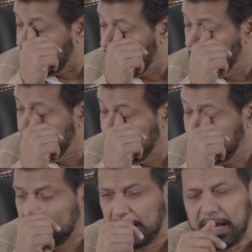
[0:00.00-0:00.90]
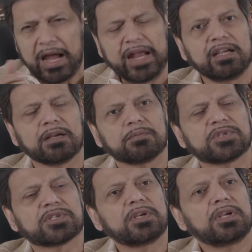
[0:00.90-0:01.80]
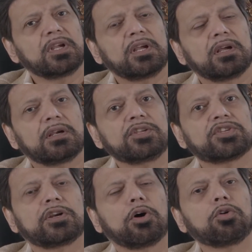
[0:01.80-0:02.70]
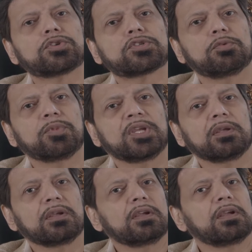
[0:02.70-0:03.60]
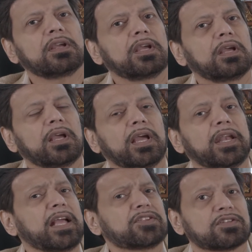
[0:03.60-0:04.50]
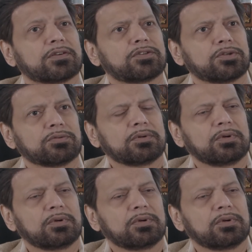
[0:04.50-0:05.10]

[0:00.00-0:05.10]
how many items Richard owes to me an answer to.